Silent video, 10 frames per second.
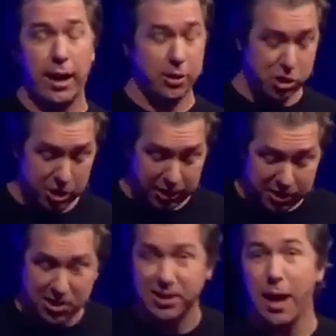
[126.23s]
and she
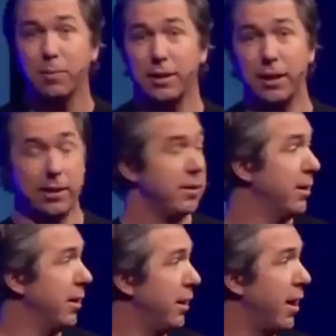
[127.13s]
has stepped in.
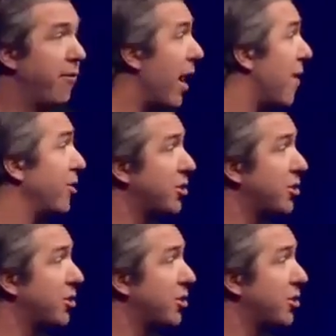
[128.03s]
Now, if I ever